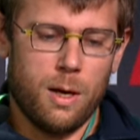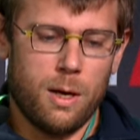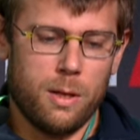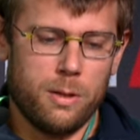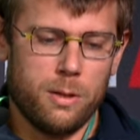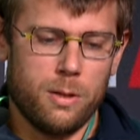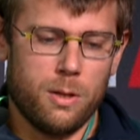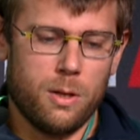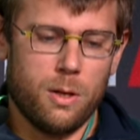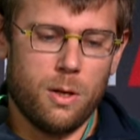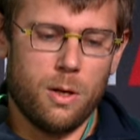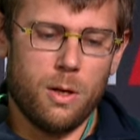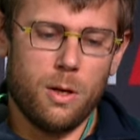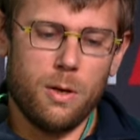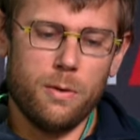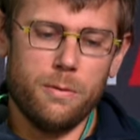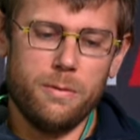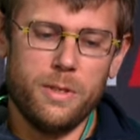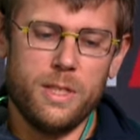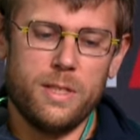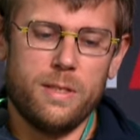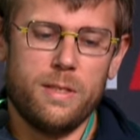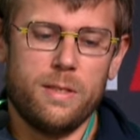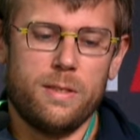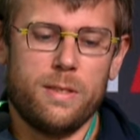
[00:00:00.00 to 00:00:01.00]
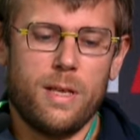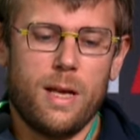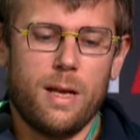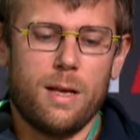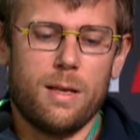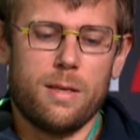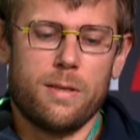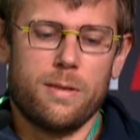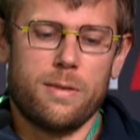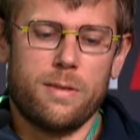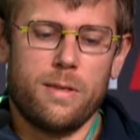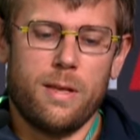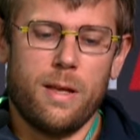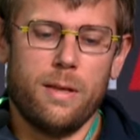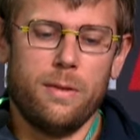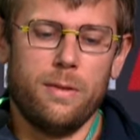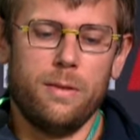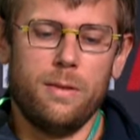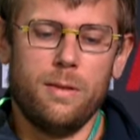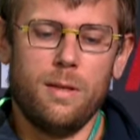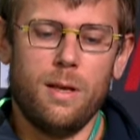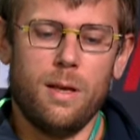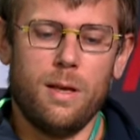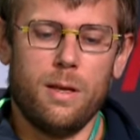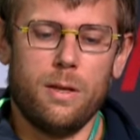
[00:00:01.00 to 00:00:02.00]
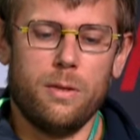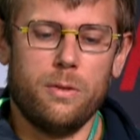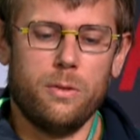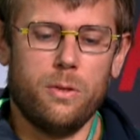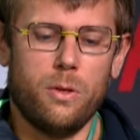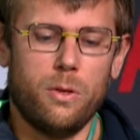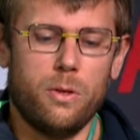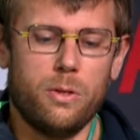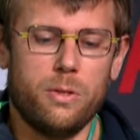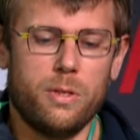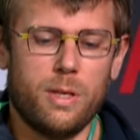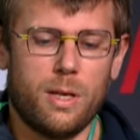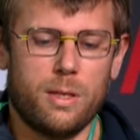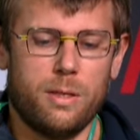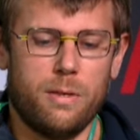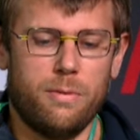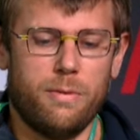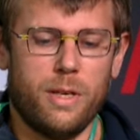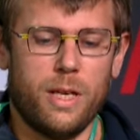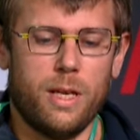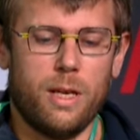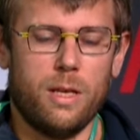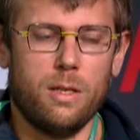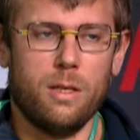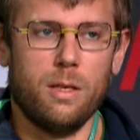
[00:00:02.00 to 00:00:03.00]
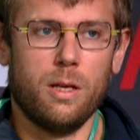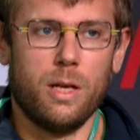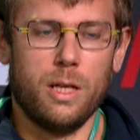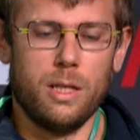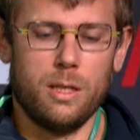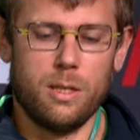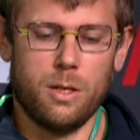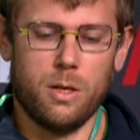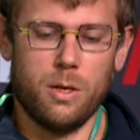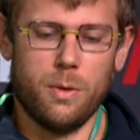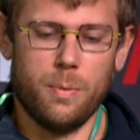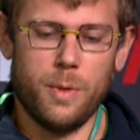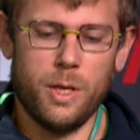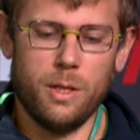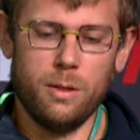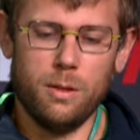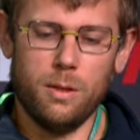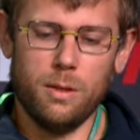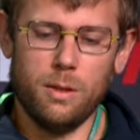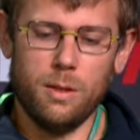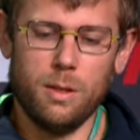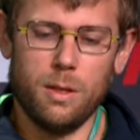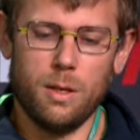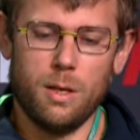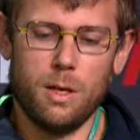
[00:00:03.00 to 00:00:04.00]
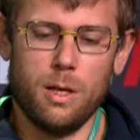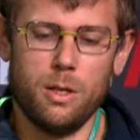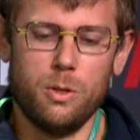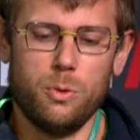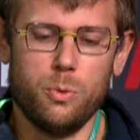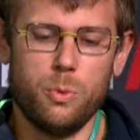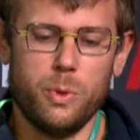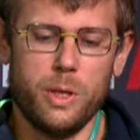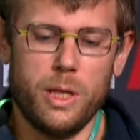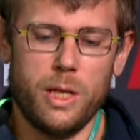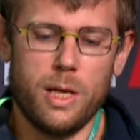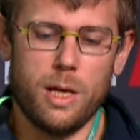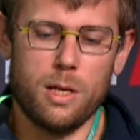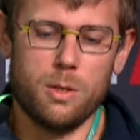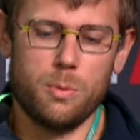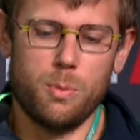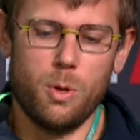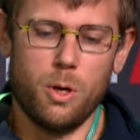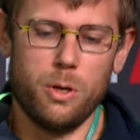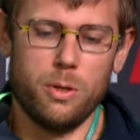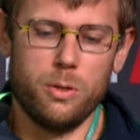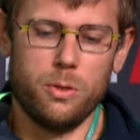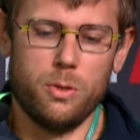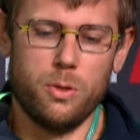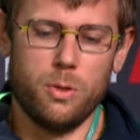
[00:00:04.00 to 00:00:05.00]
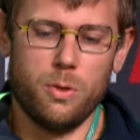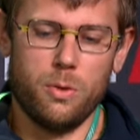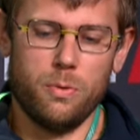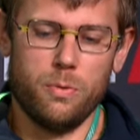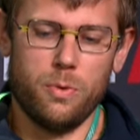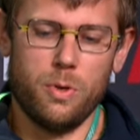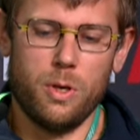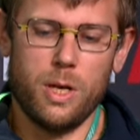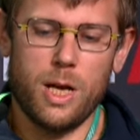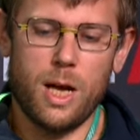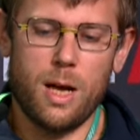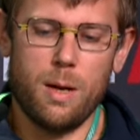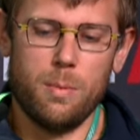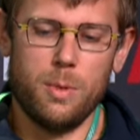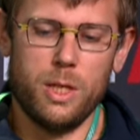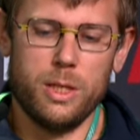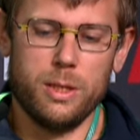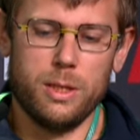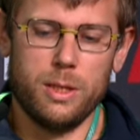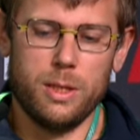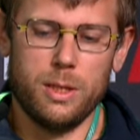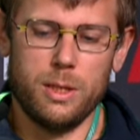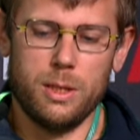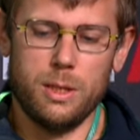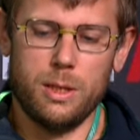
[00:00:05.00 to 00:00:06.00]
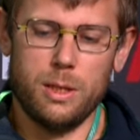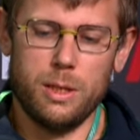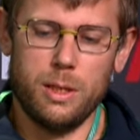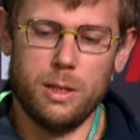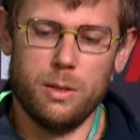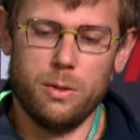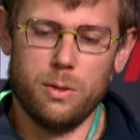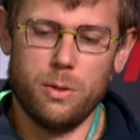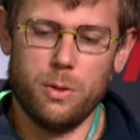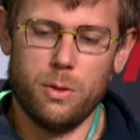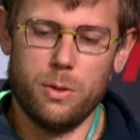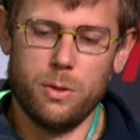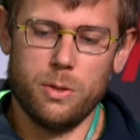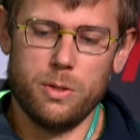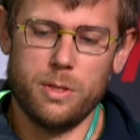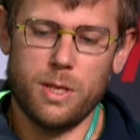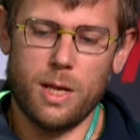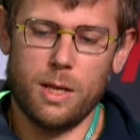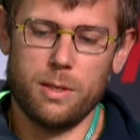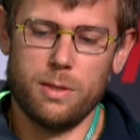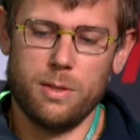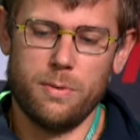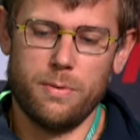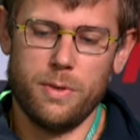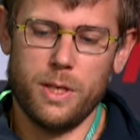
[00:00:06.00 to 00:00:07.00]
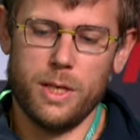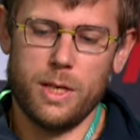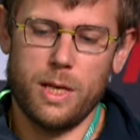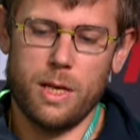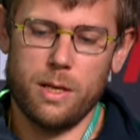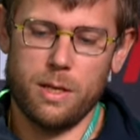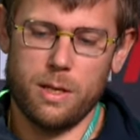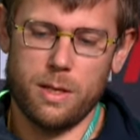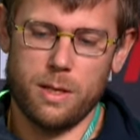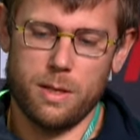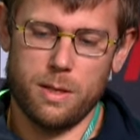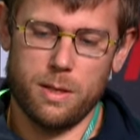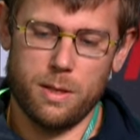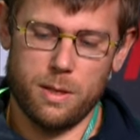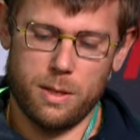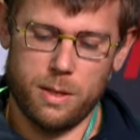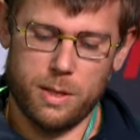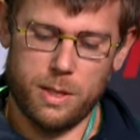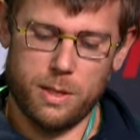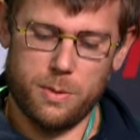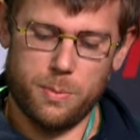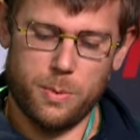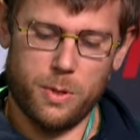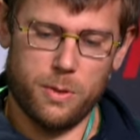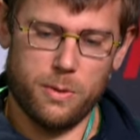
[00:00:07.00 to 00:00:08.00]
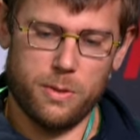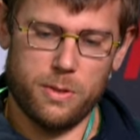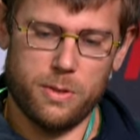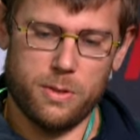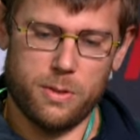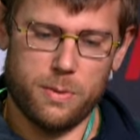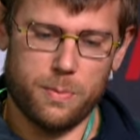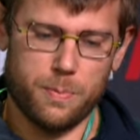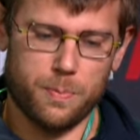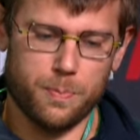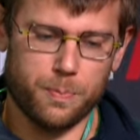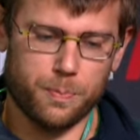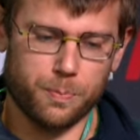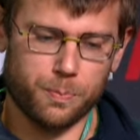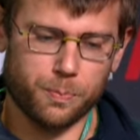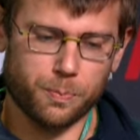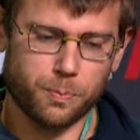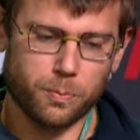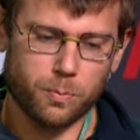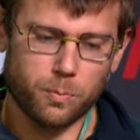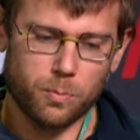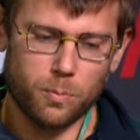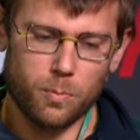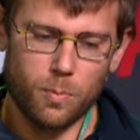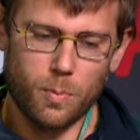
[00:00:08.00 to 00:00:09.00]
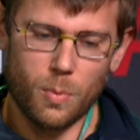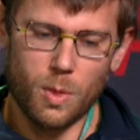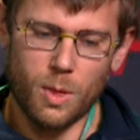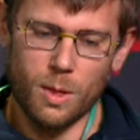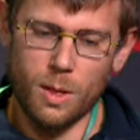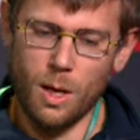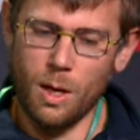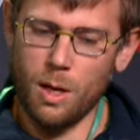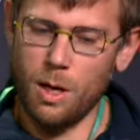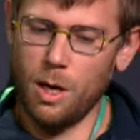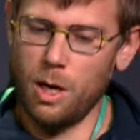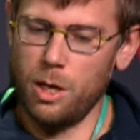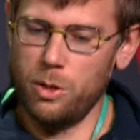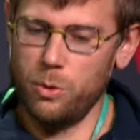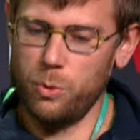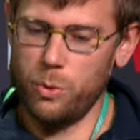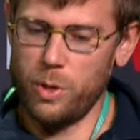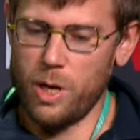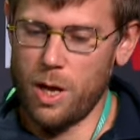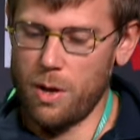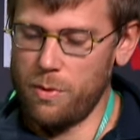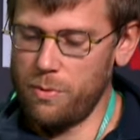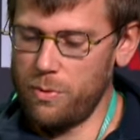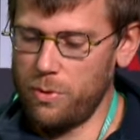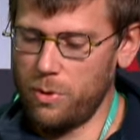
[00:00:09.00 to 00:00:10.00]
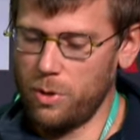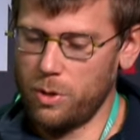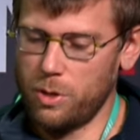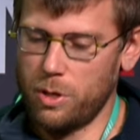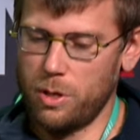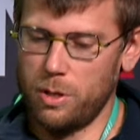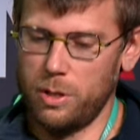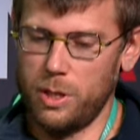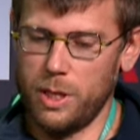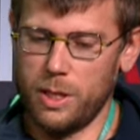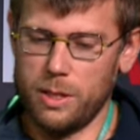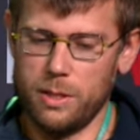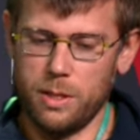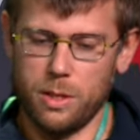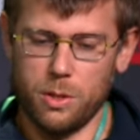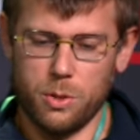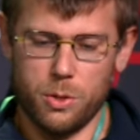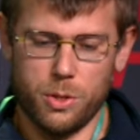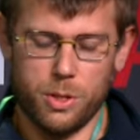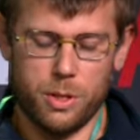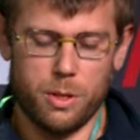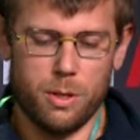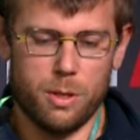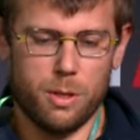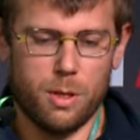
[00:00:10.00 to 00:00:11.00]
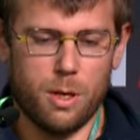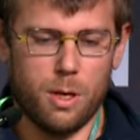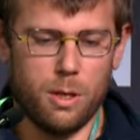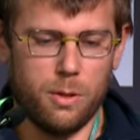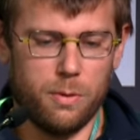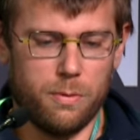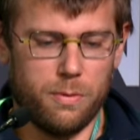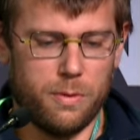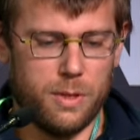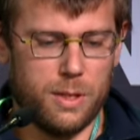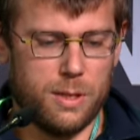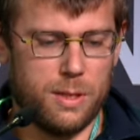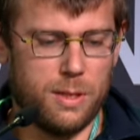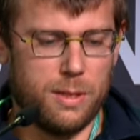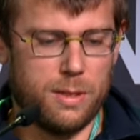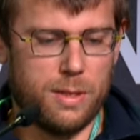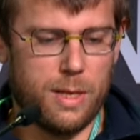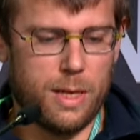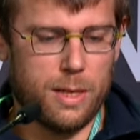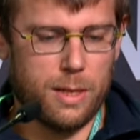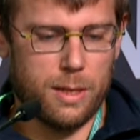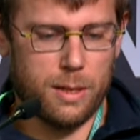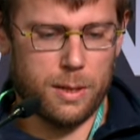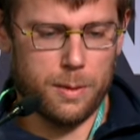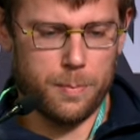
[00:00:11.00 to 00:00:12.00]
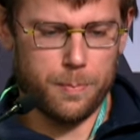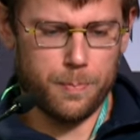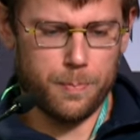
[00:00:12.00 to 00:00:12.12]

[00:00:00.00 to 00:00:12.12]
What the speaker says: And VCSEC sends the certificate read command, and we exploit the vulnerability in the certificate response. And we have a code execution on VCSEC.